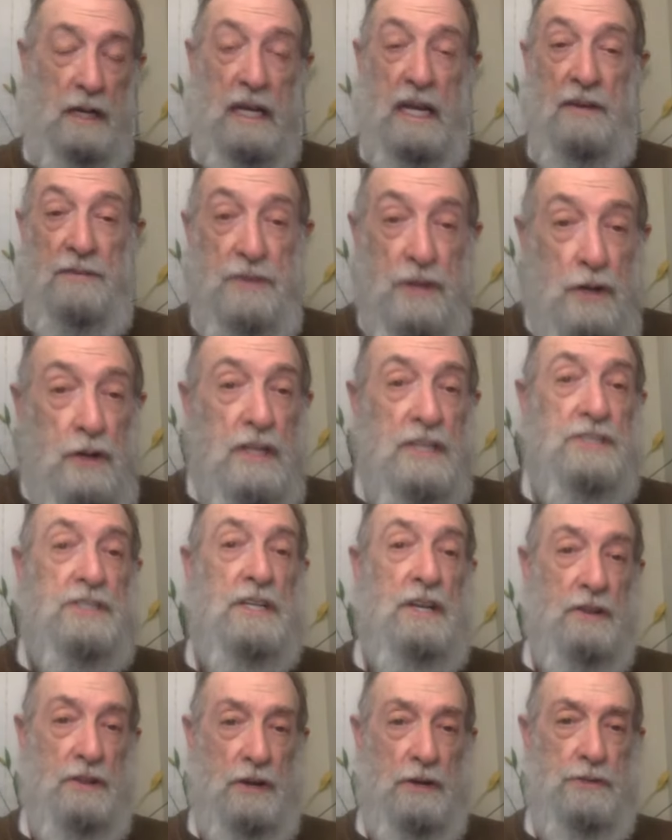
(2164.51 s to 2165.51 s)
If you
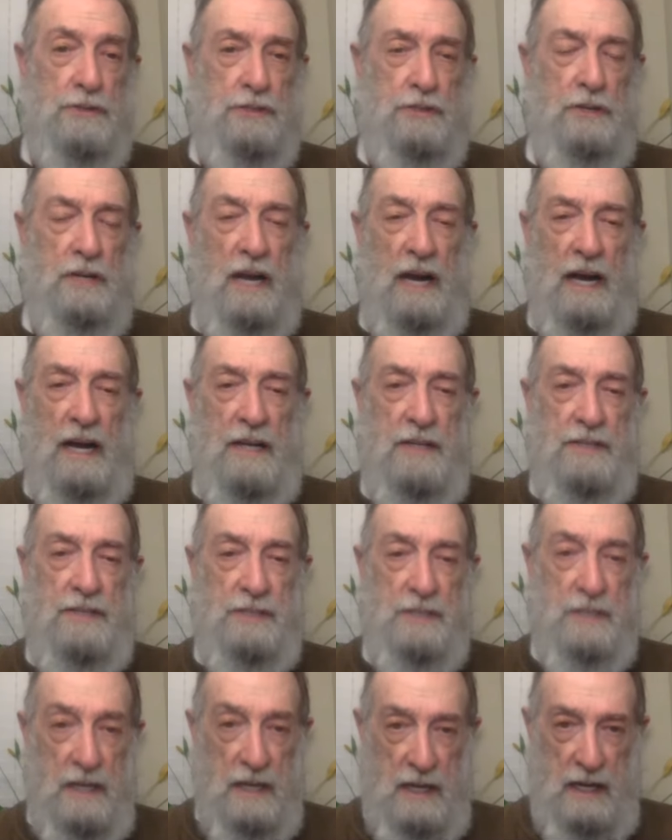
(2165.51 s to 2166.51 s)
listen to those two
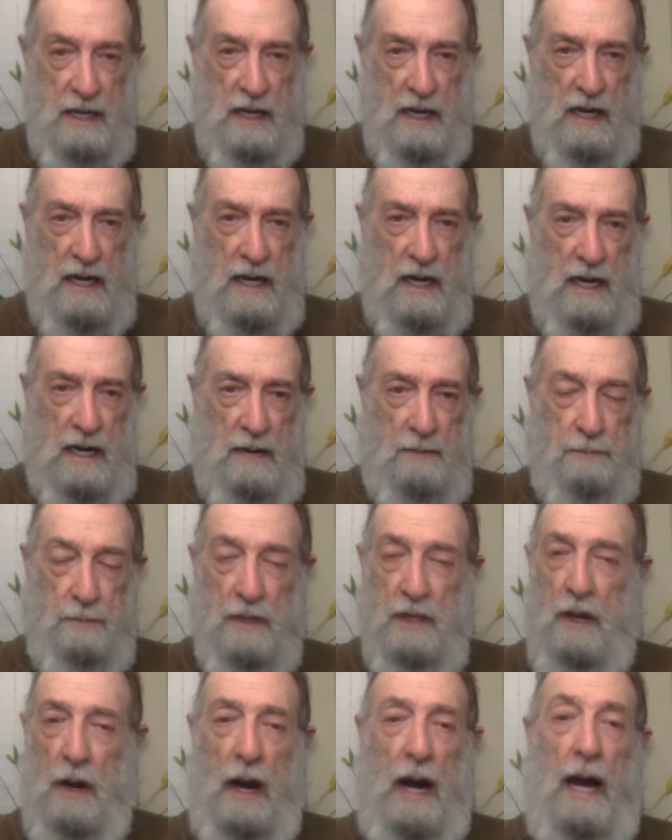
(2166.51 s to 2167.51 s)
guys, uh,
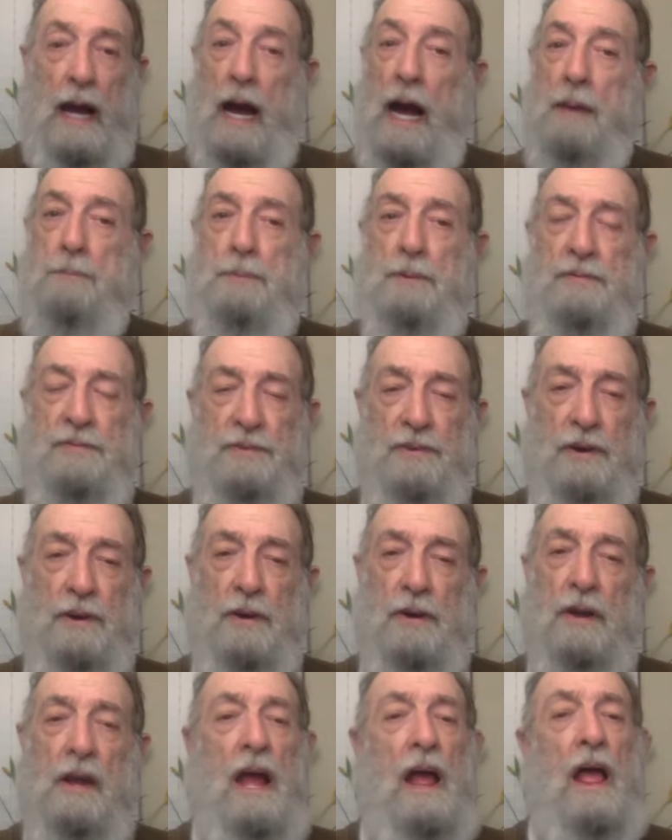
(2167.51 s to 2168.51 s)
you know, I, I
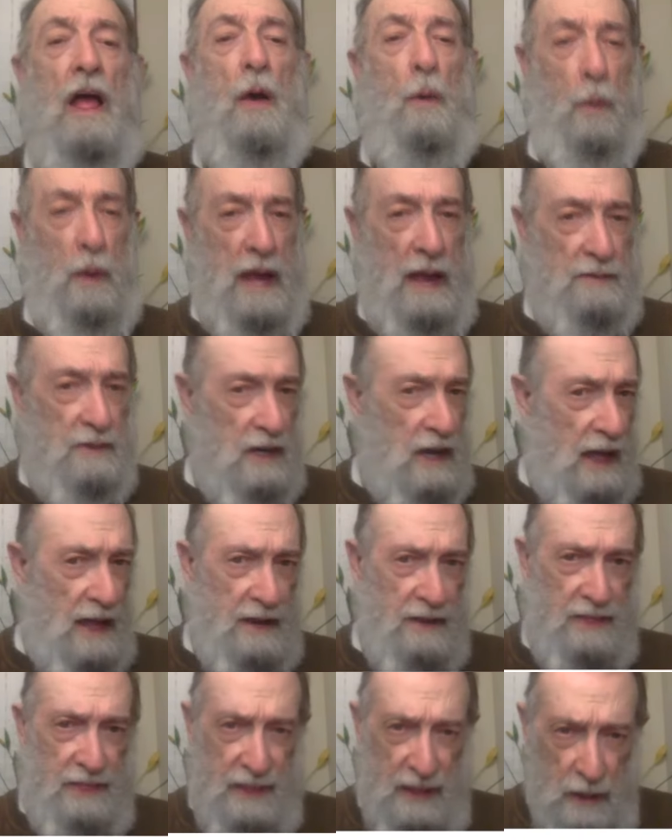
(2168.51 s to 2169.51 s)
prefer... We have a
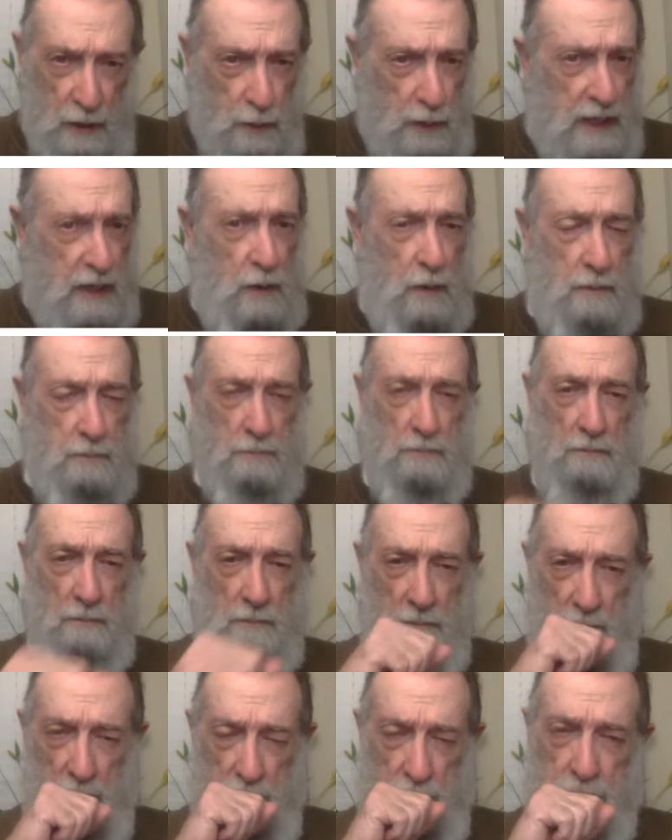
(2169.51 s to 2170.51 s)
lot of theory,
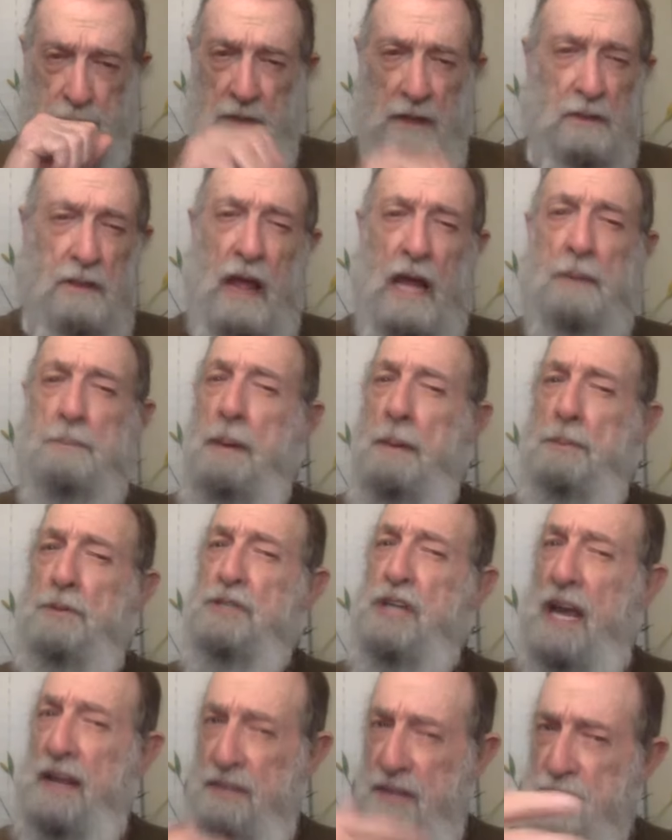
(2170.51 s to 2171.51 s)
a lot of
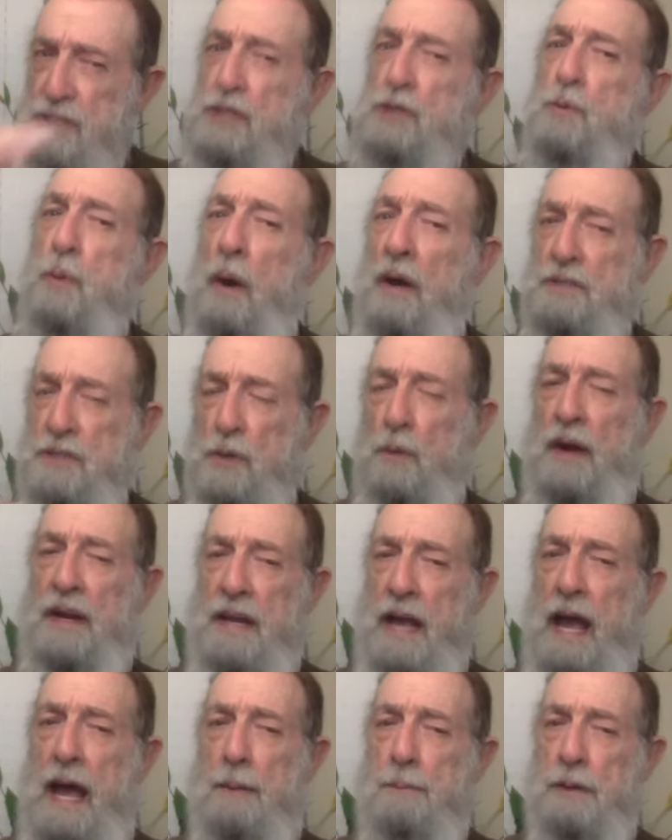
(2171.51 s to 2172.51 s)
people saying this is what's
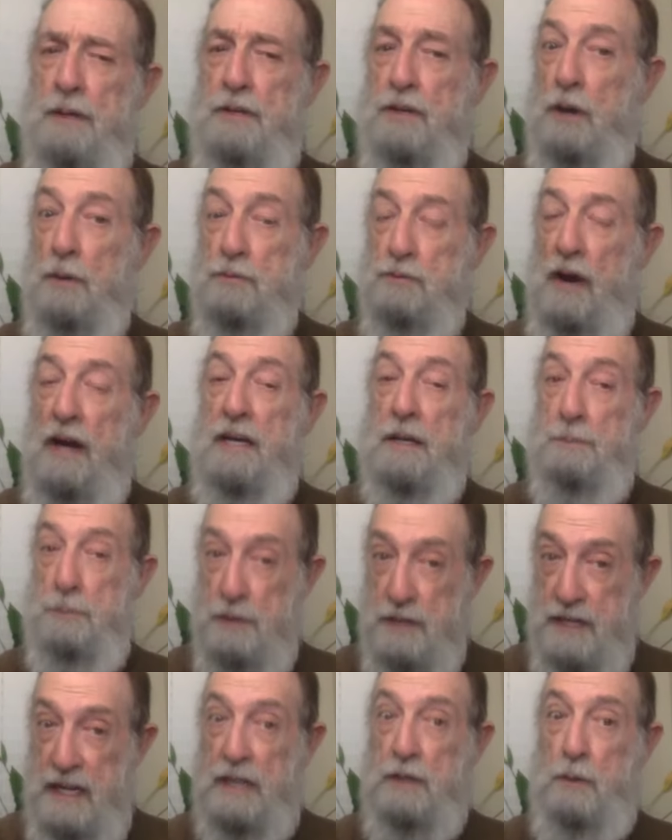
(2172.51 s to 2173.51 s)
going to happen, you know, trying to
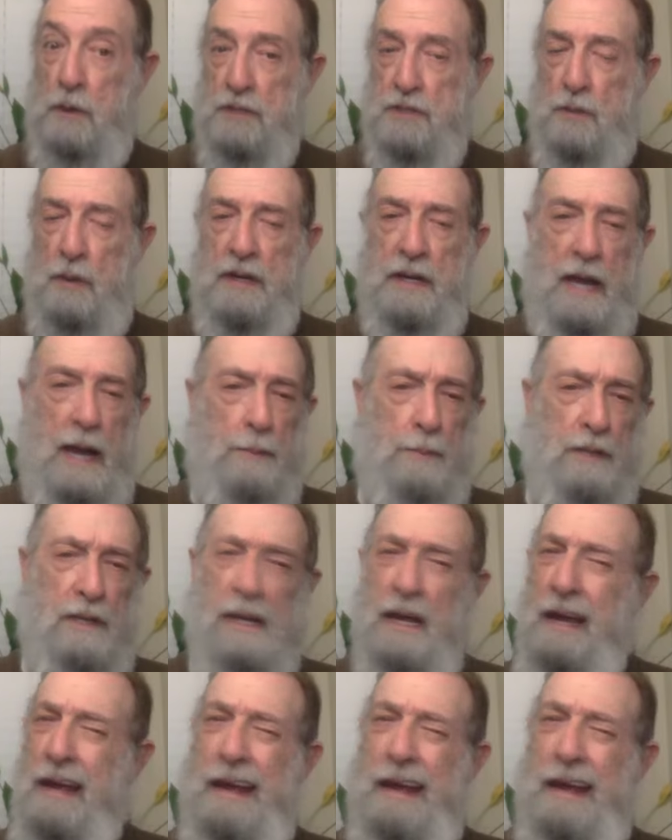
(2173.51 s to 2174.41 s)
predict what's going to happen.